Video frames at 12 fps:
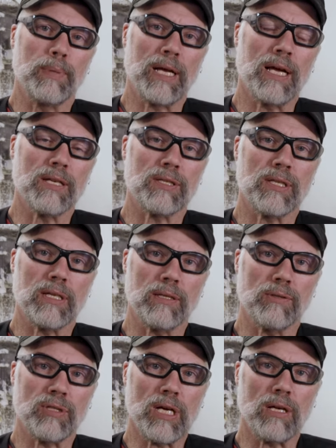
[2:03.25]
Because
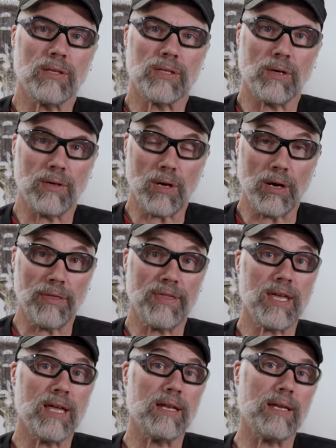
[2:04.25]
the shells are, are
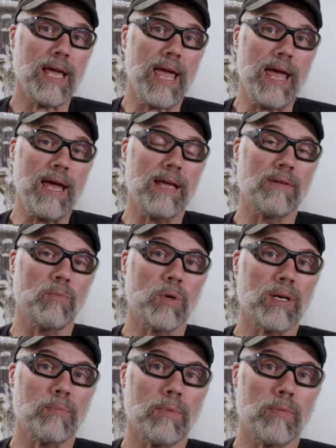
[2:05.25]
thin and
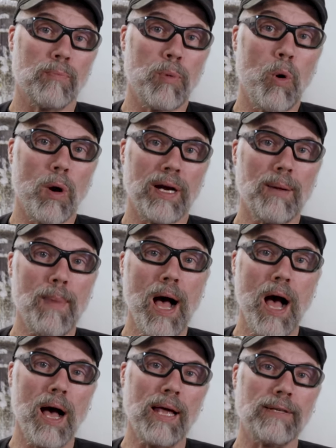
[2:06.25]
we're pouring them
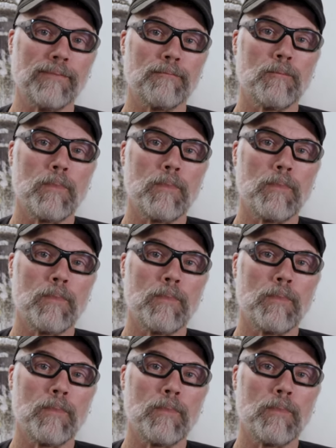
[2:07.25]
hot,